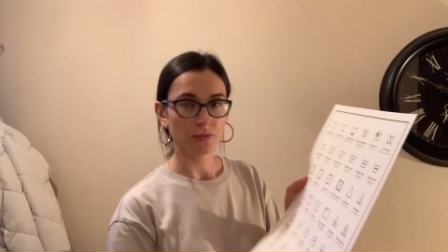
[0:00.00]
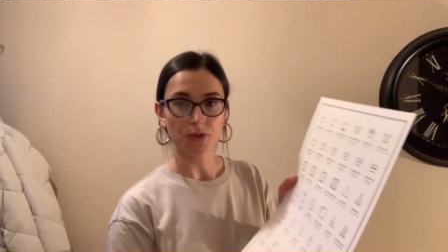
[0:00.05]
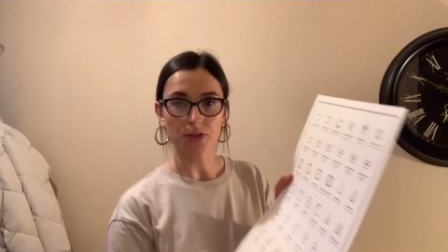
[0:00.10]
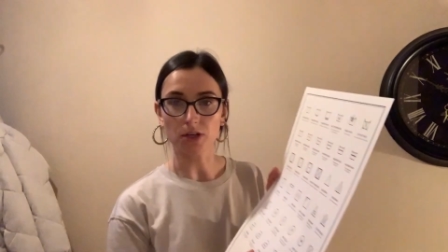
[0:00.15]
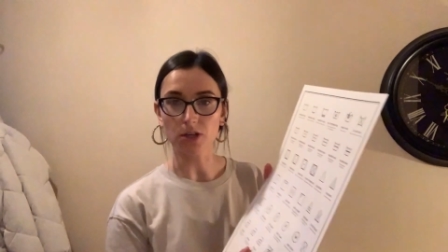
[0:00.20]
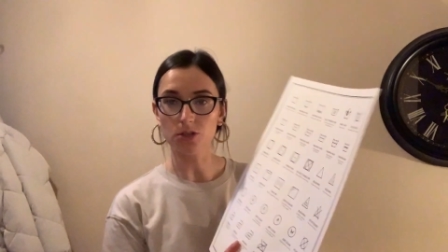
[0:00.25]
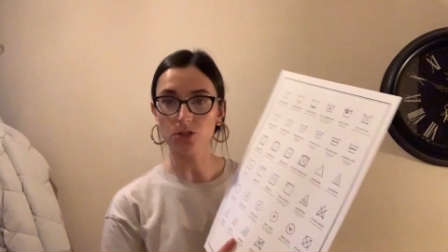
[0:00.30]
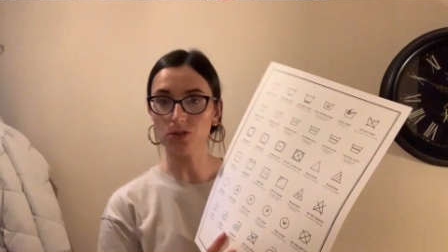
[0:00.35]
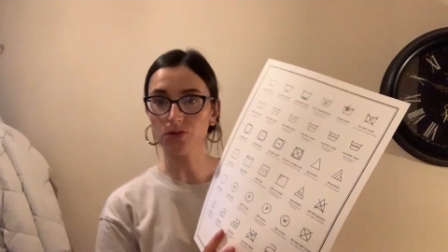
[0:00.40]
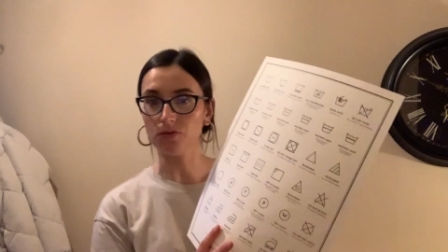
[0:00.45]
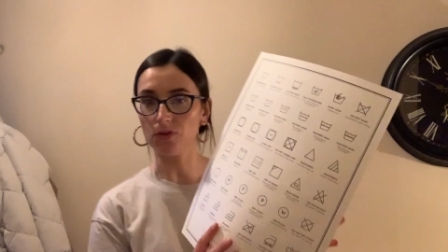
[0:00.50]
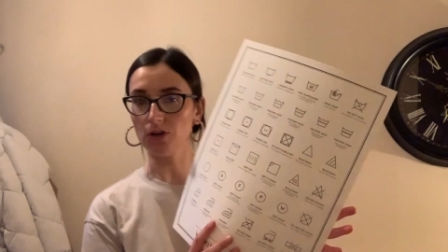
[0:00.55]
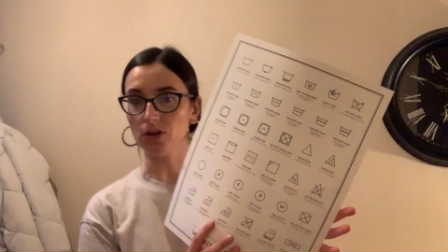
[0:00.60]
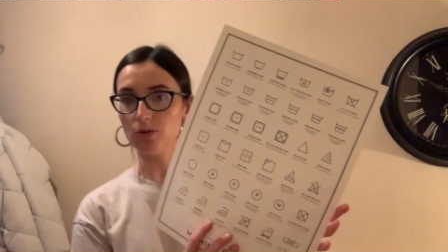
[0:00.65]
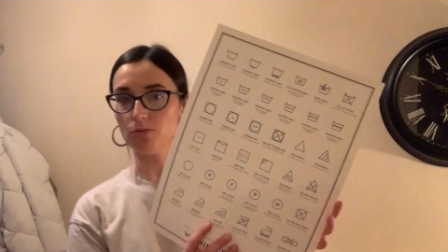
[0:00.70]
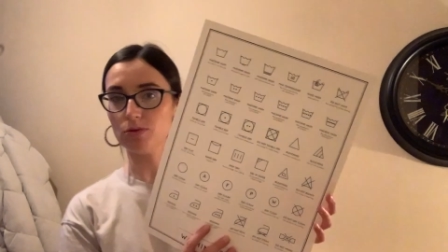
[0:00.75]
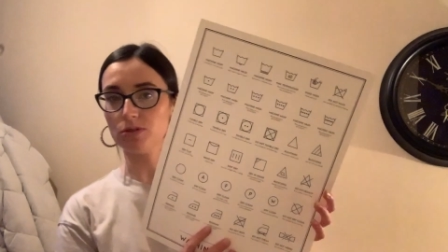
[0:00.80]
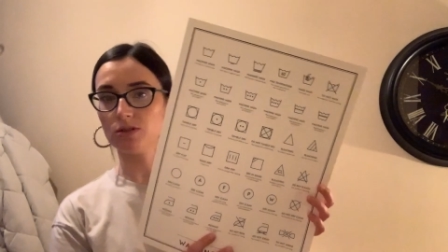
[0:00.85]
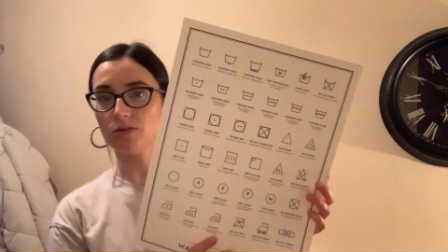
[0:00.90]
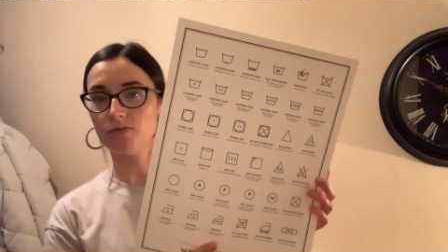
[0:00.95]
I just thought
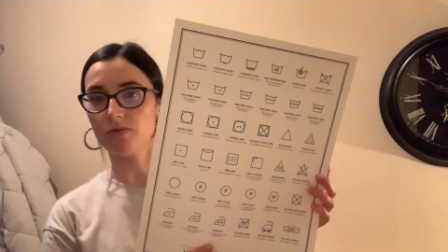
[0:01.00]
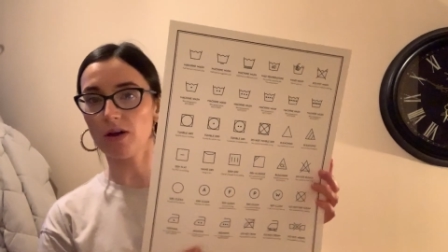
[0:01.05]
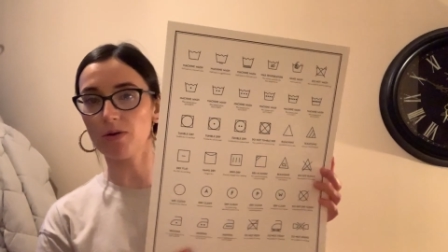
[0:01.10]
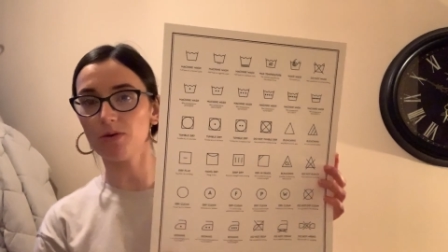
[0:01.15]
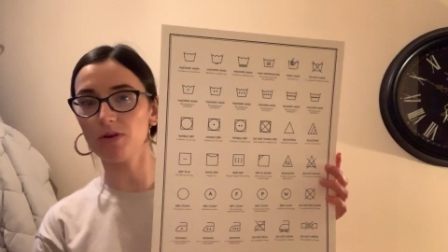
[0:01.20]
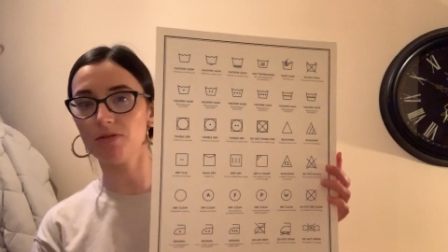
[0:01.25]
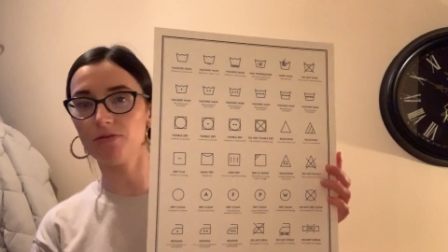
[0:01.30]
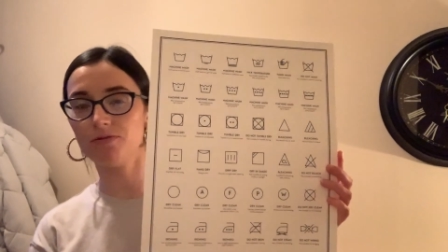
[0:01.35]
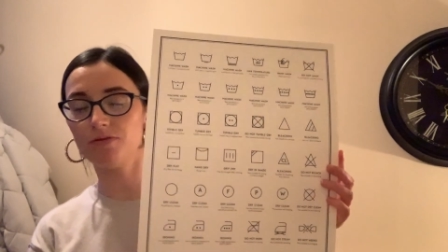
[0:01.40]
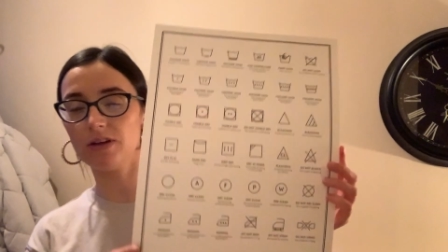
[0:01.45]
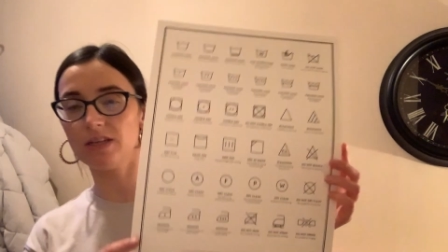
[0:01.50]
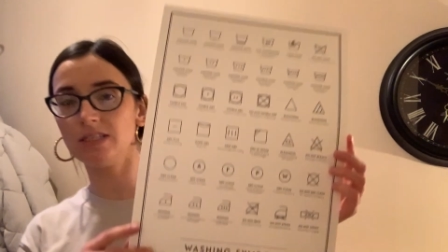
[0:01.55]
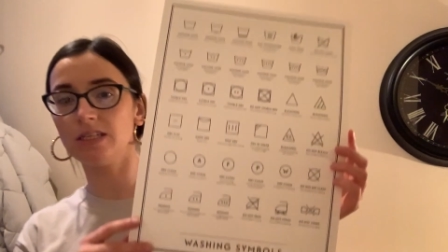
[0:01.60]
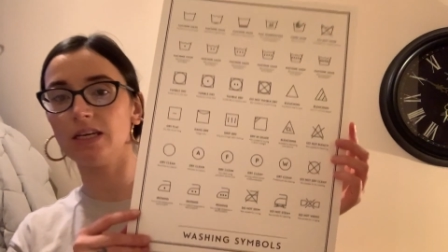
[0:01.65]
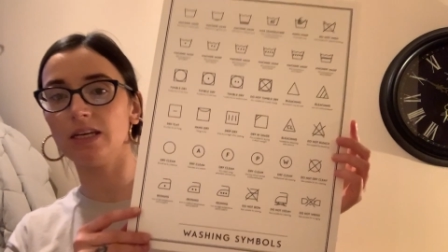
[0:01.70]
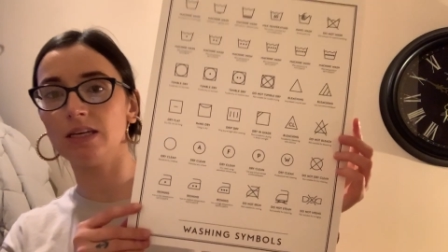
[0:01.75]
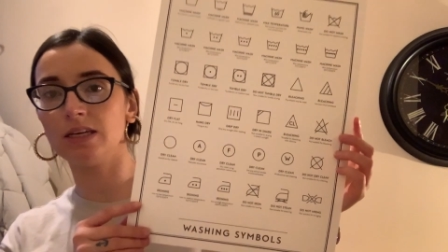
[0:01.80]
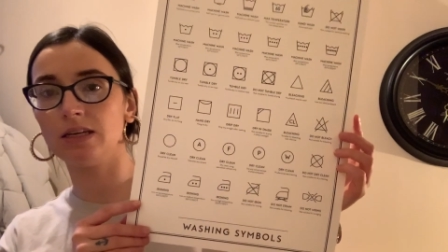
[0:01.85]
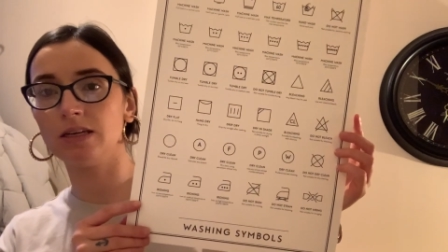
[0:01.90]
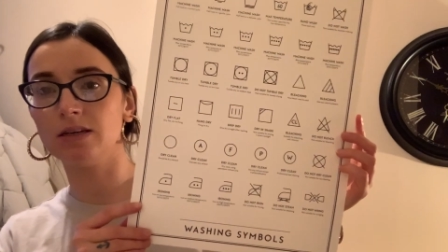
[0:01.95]
it was a very
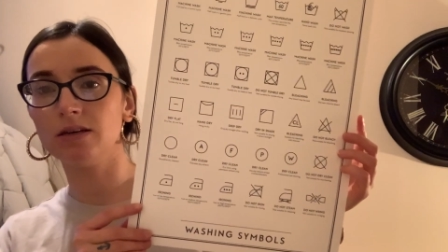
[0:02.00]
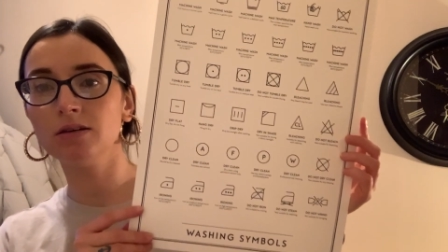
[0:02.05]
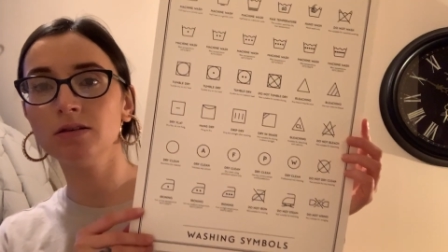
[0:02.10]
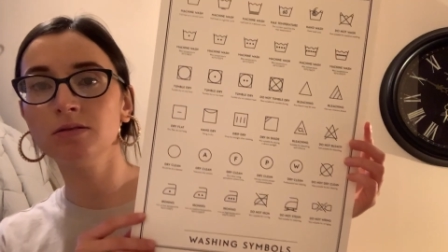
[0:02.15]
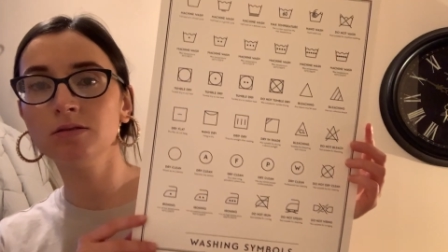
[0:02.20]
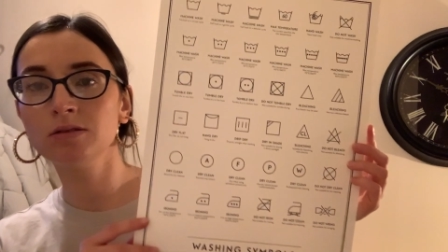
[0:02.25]
fitting